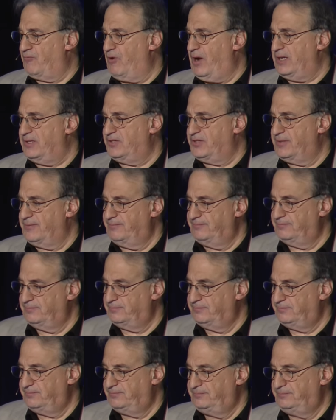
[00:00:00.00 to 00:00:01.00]
rights.
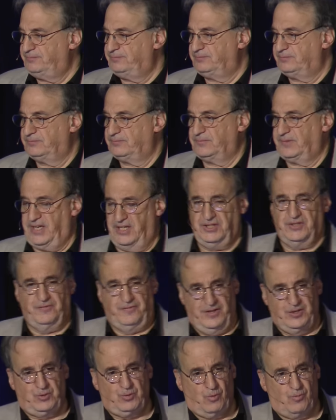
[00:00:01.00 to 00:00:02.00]

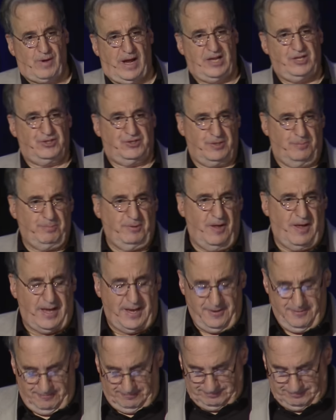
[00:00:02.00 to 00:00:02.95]
Individual rights apply.